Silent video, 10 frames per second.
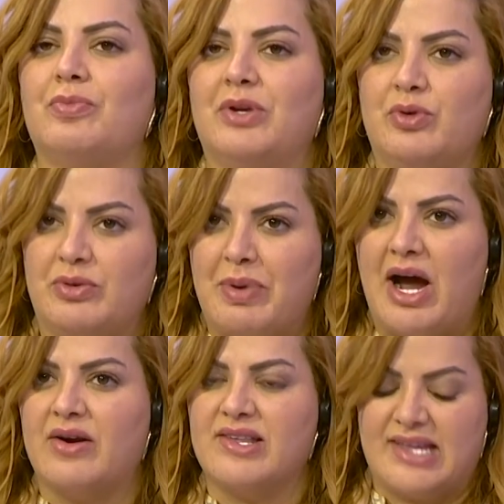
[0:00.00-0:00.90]
between
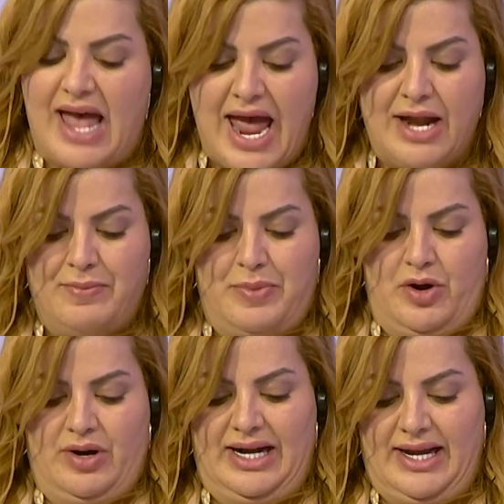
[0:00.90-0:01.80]
Paris and
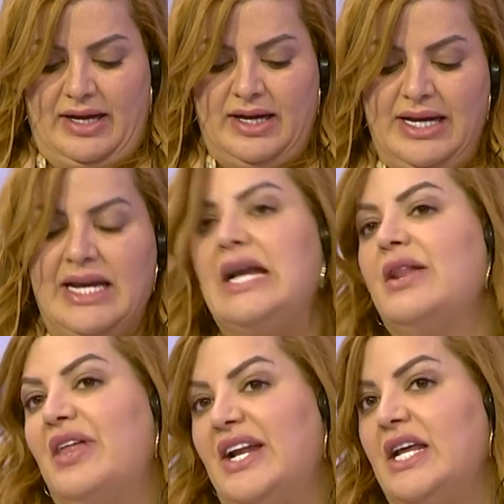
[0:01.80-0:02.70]
Berlin
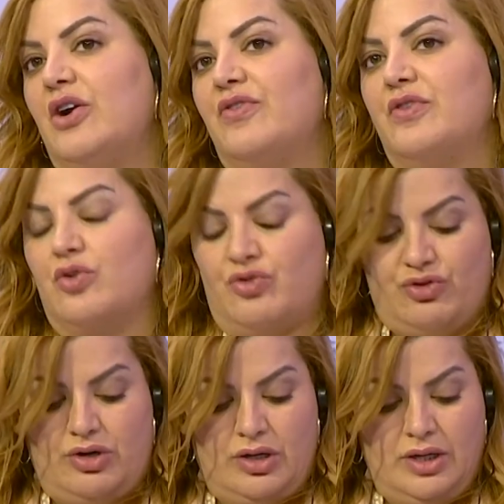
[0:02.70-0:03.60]
in the near future?